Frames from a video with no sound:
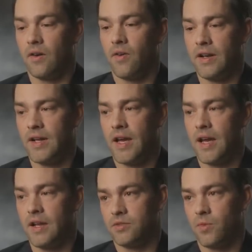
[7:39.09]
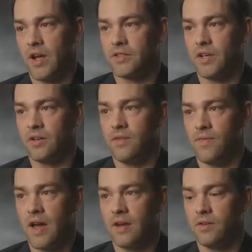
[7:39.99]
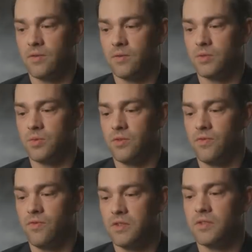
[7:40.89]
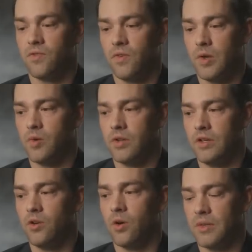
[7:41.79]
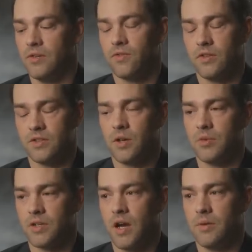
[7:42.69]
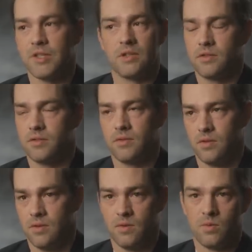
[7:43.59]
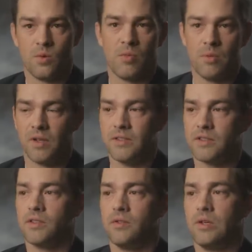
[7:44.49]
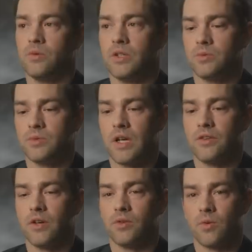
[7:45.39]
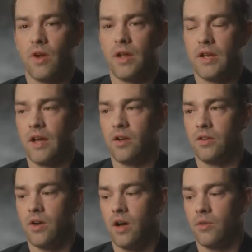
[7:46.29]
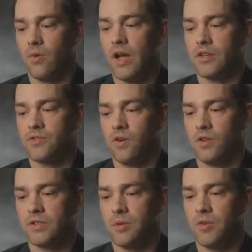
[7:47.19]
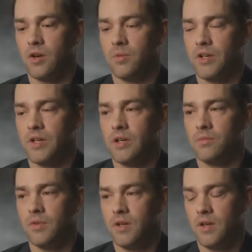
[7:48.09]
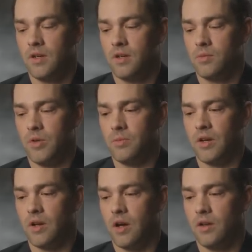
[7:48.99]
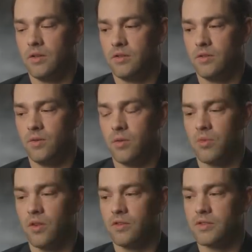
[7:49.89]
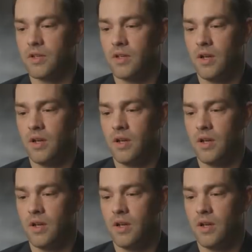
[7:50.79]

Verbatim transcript: Granddad had his ranch out in Nevada, which we'd visit frequently. Normally for the summer times, that's where my place of duty was out there with Granddad on the ranch for all summer, helping him, me and my 2 other brothers.